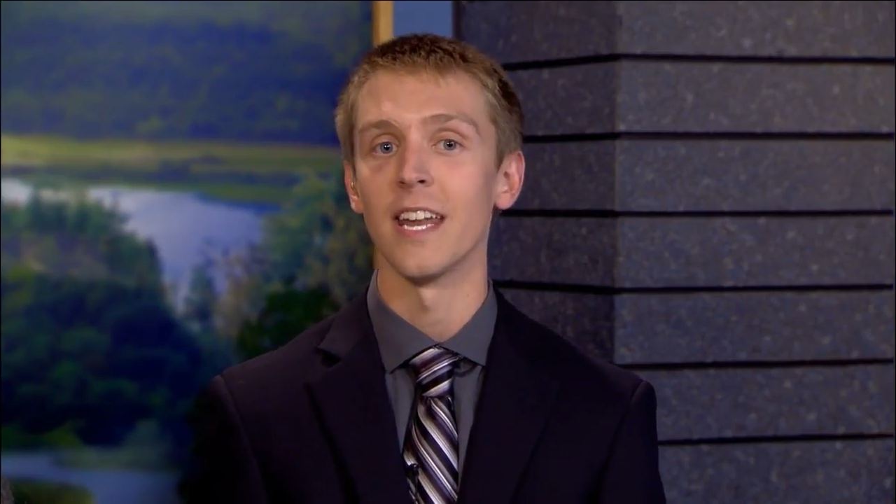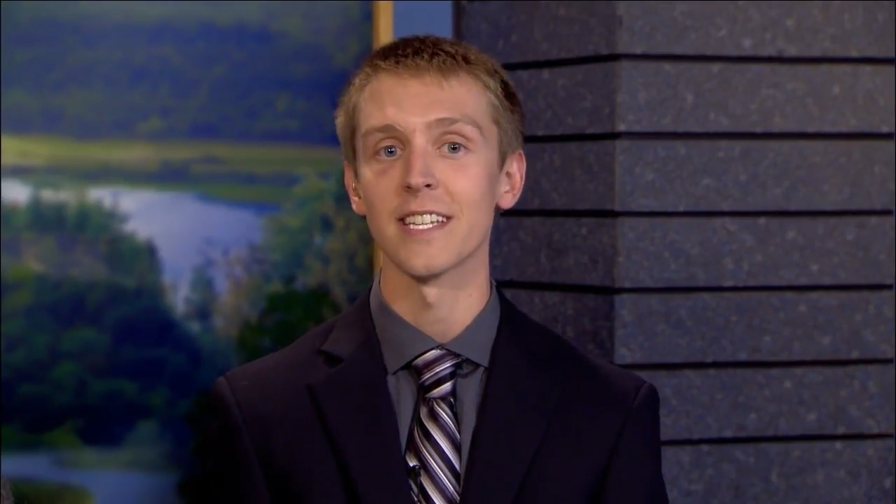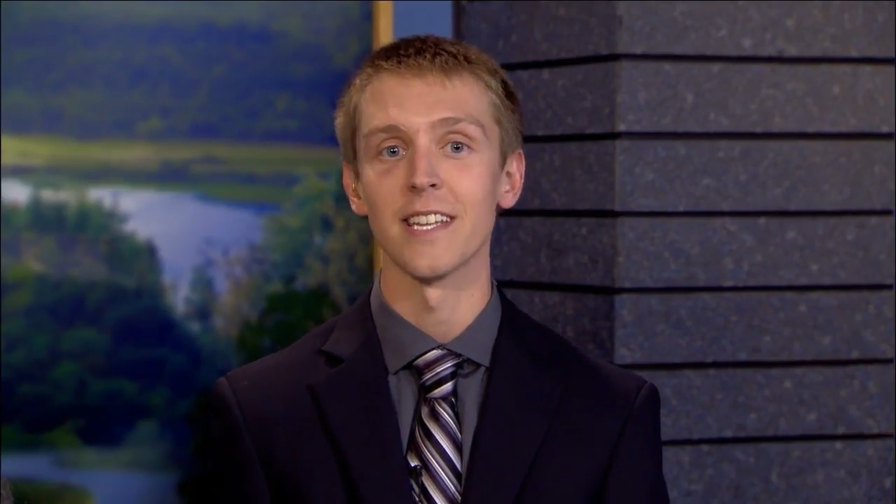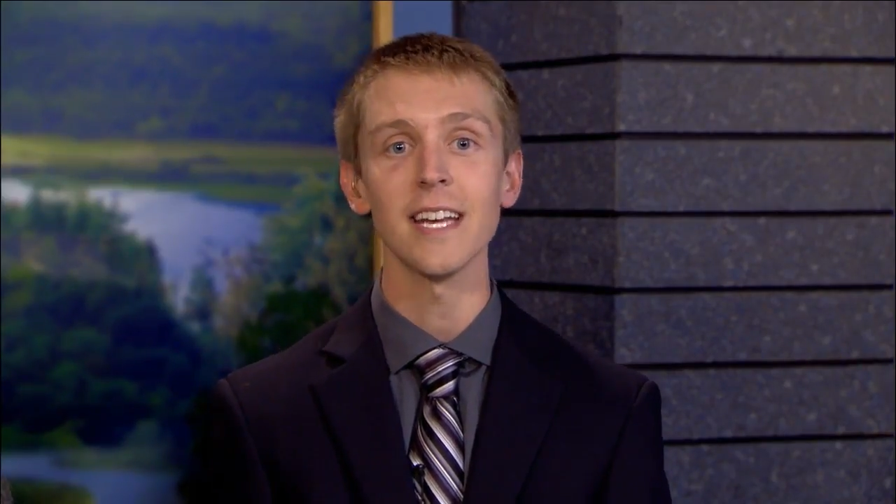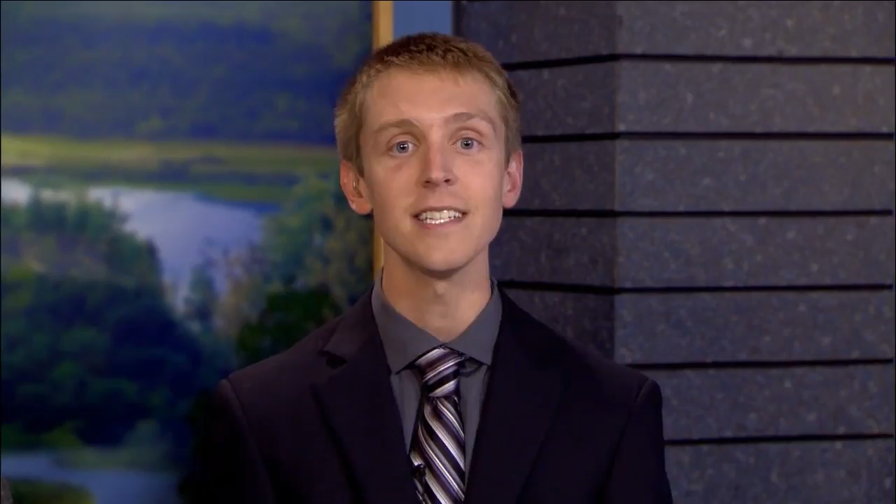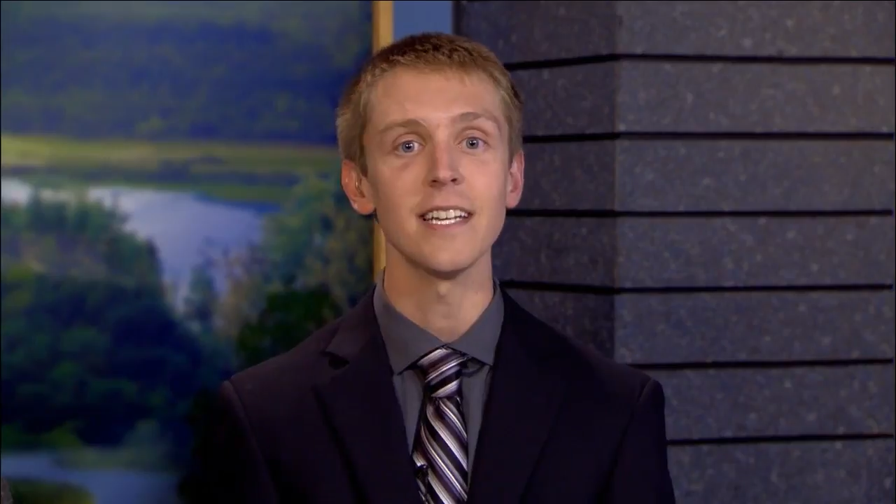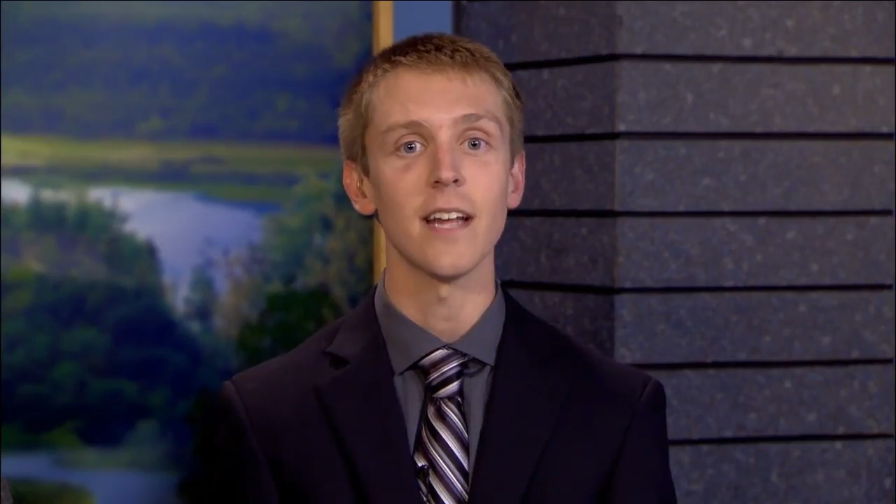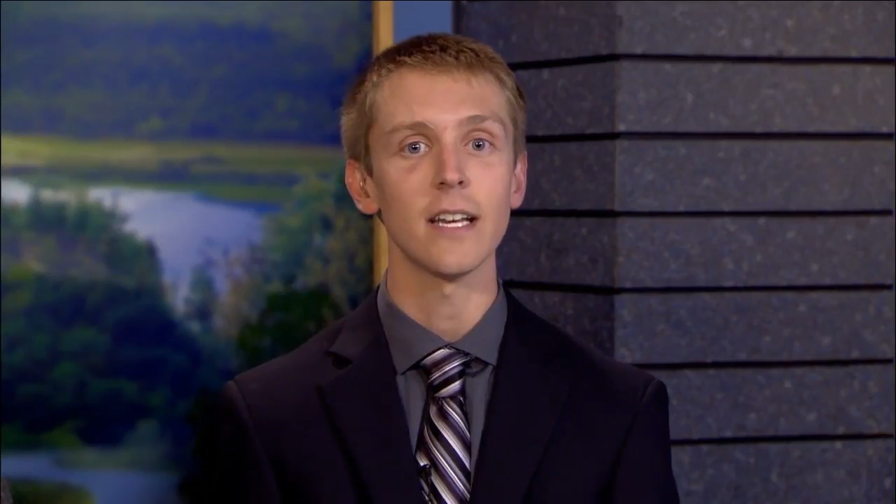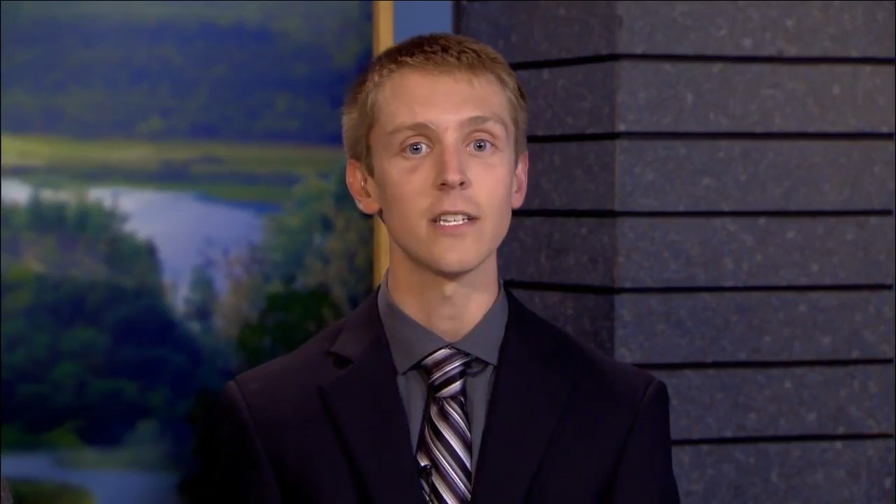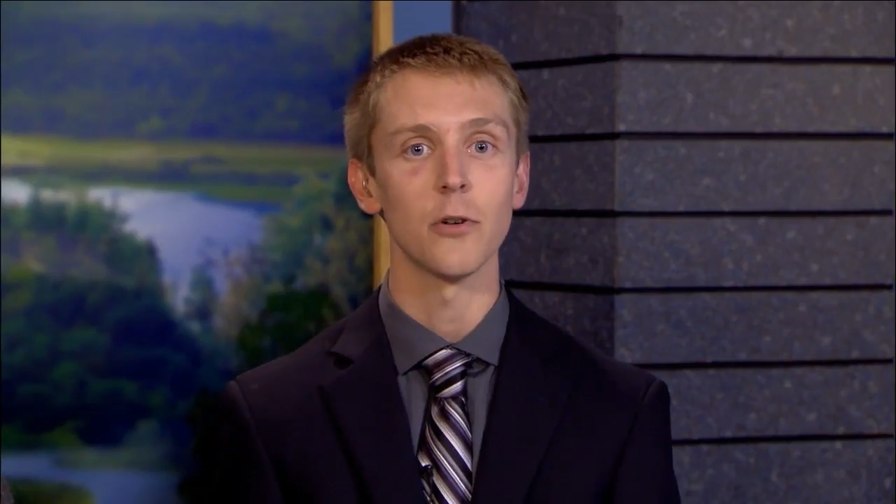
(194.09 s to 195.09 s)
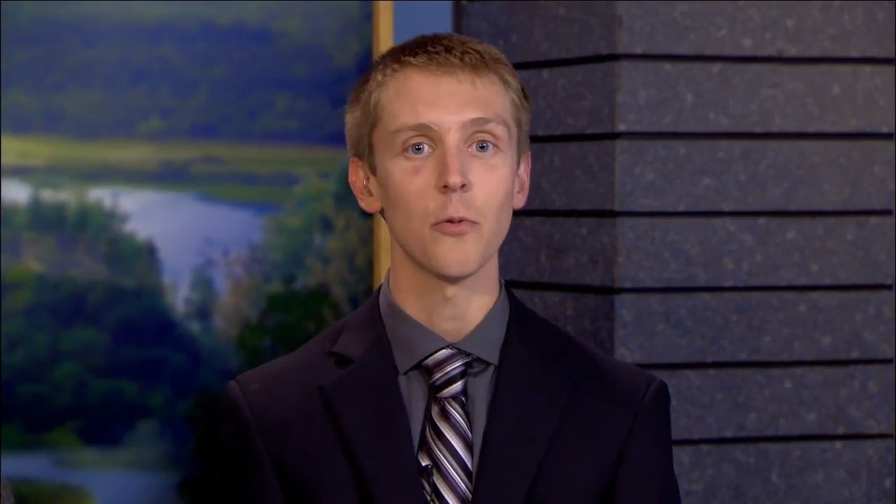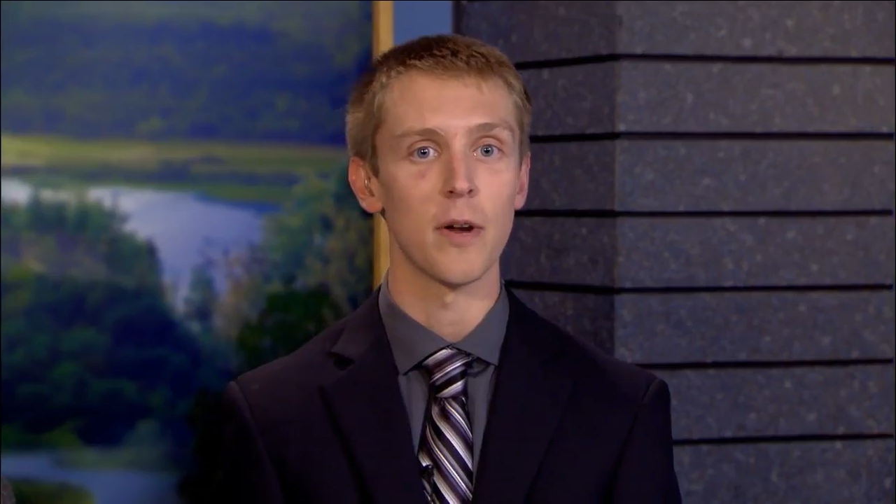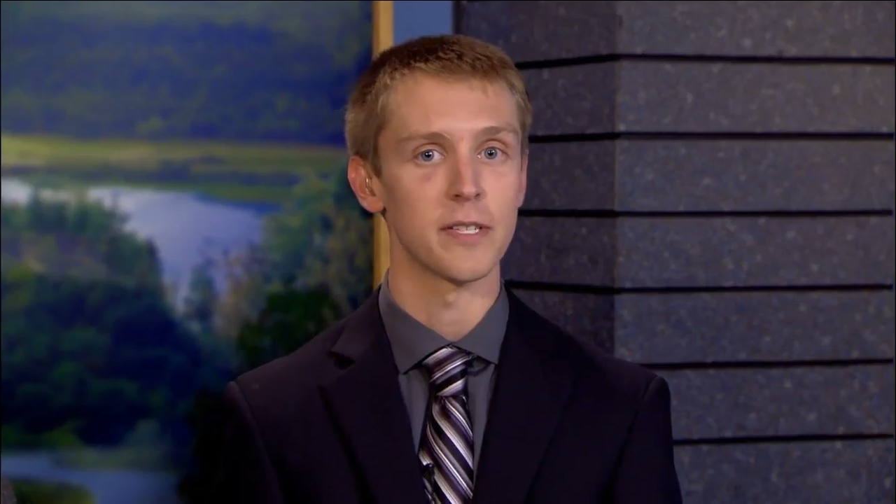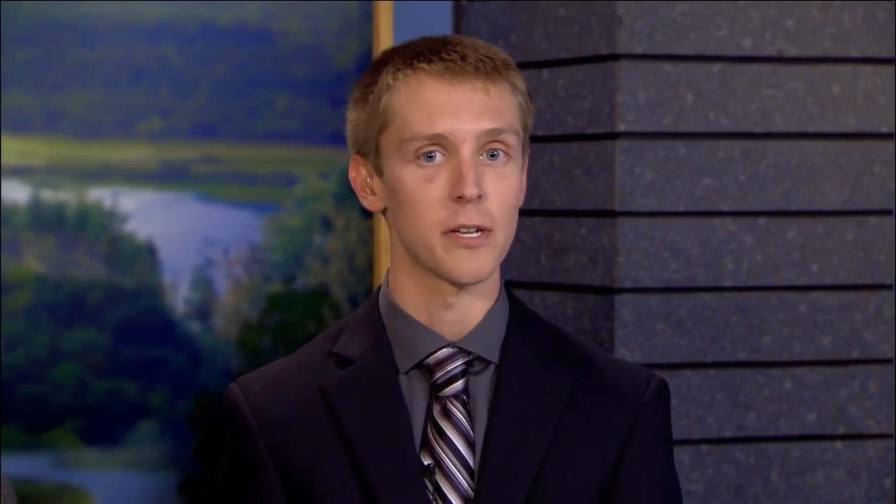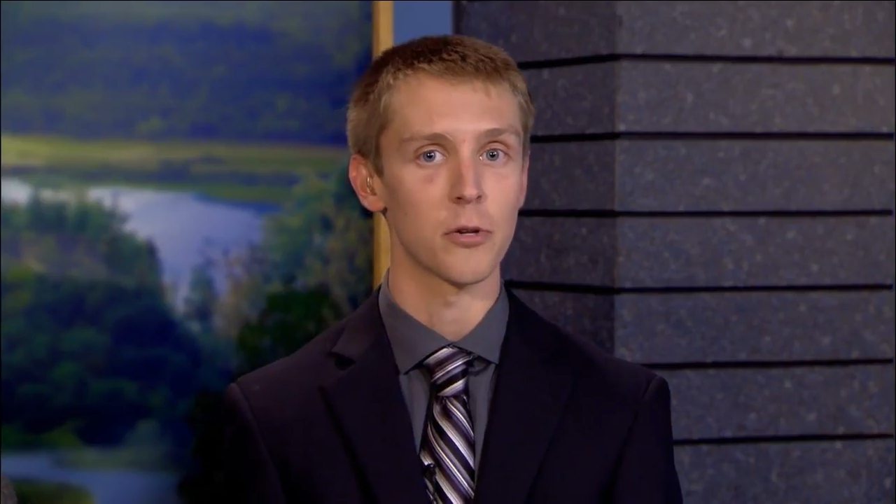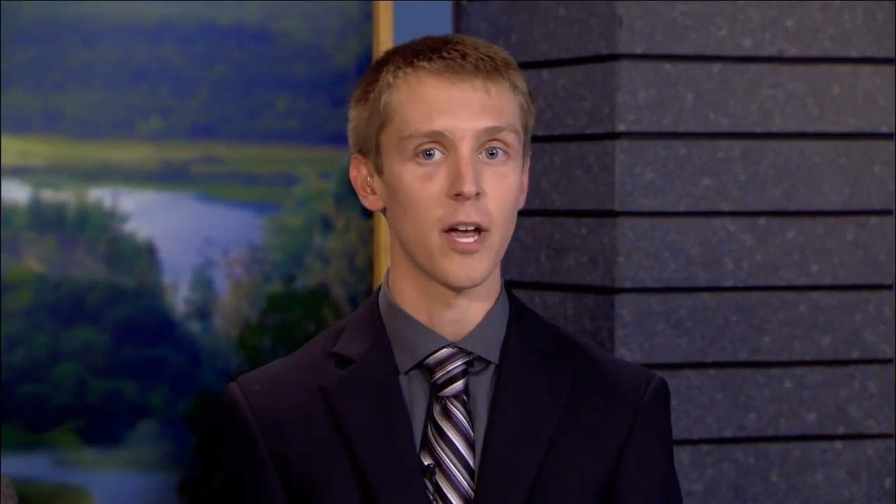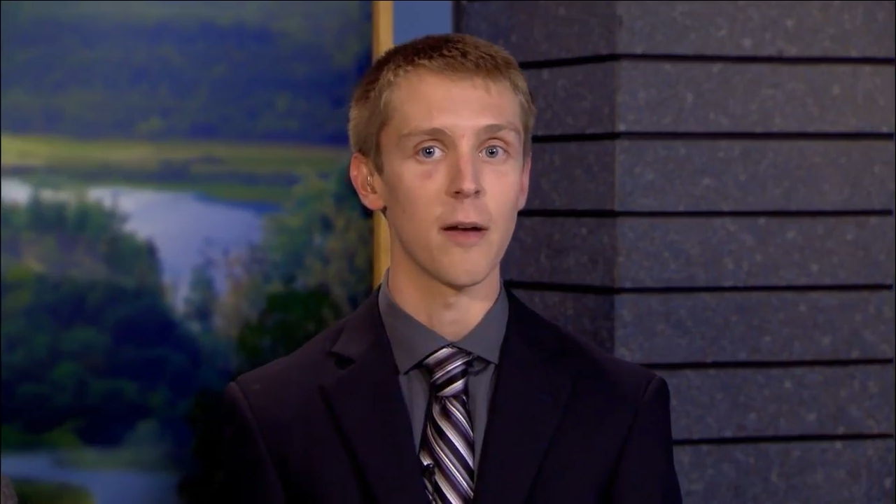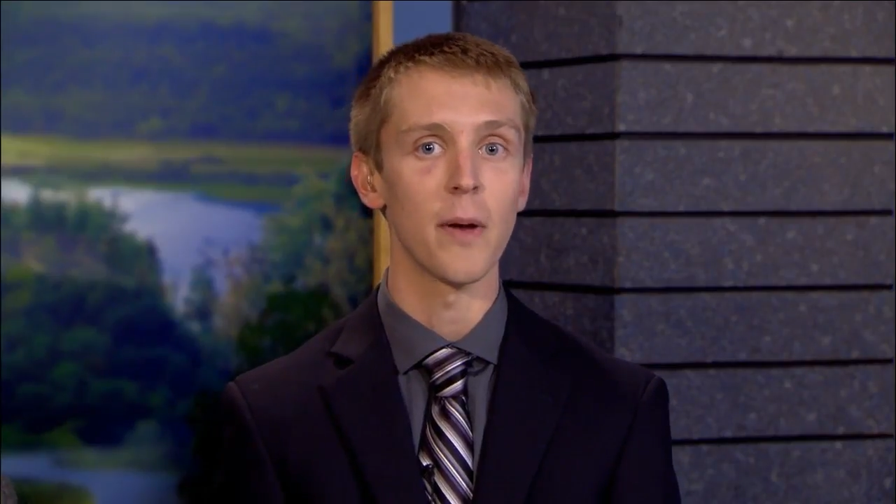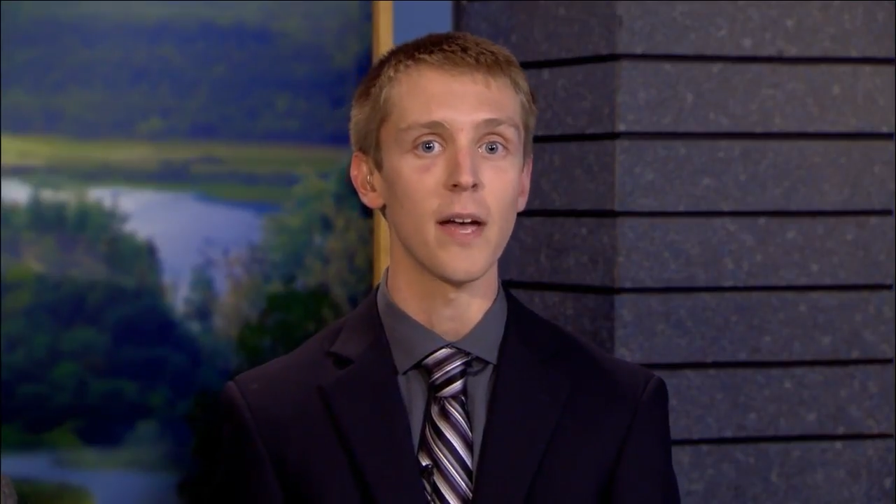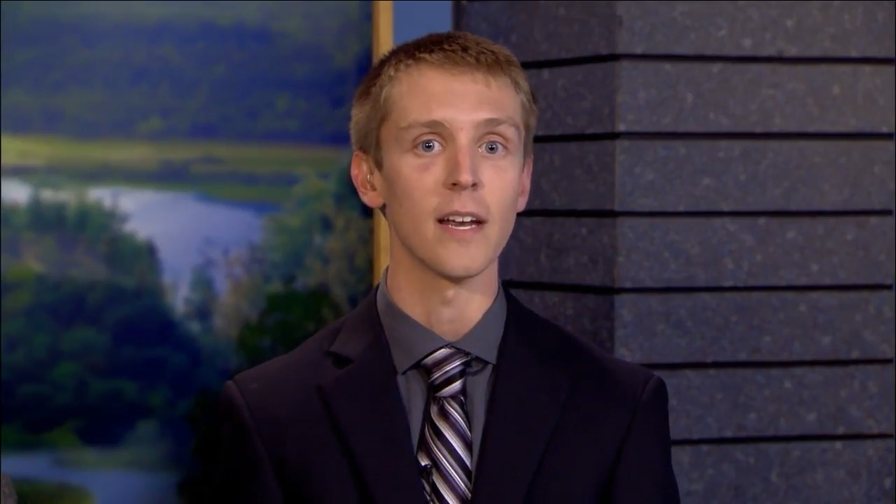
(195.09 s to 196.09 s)
in his 1992 presidential
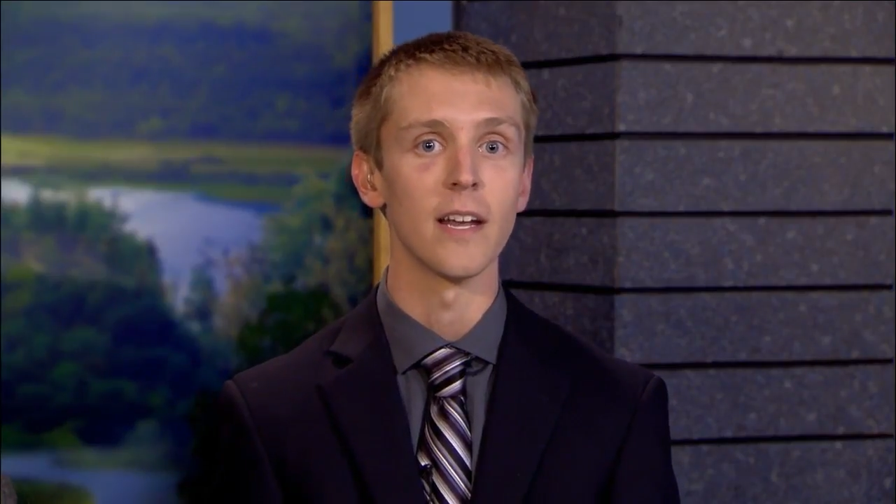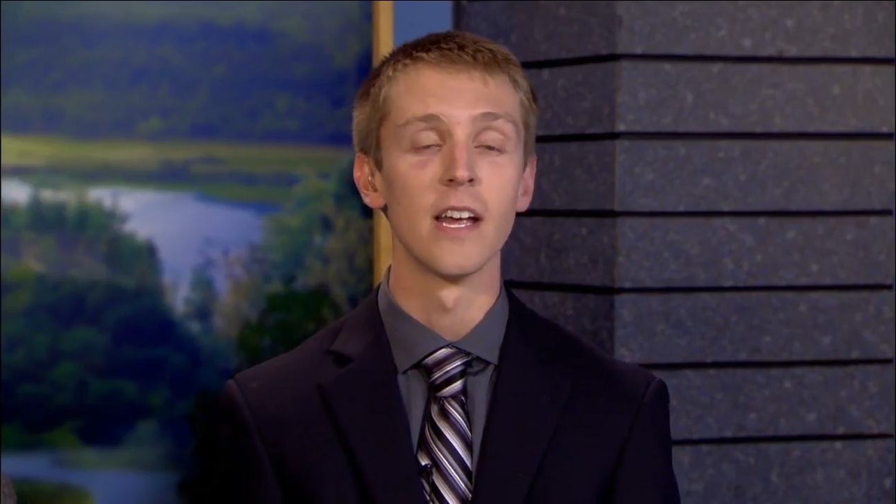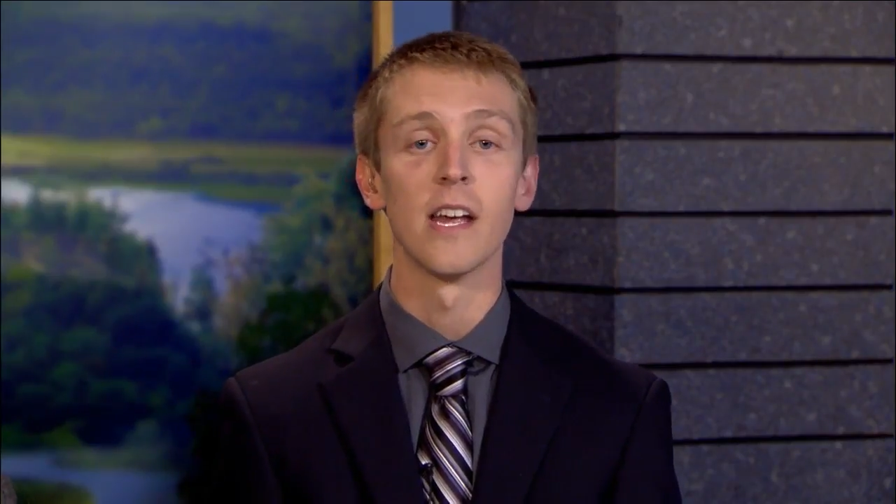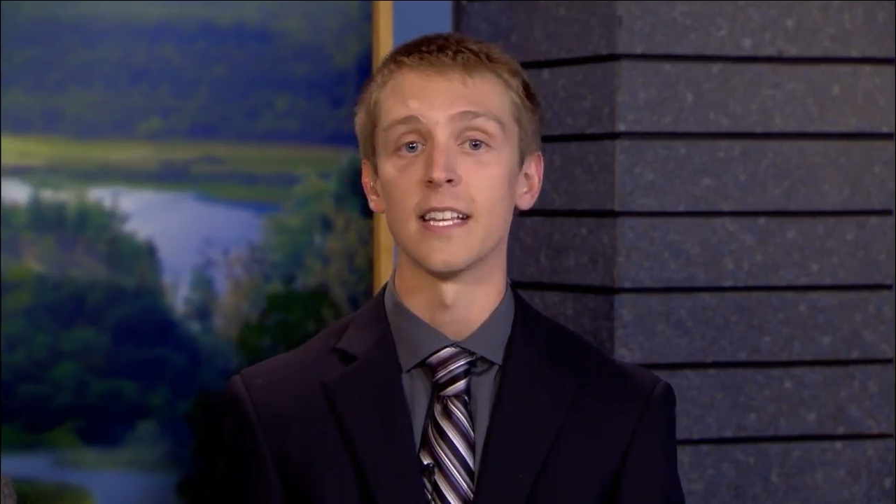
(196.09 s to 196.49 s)
campaign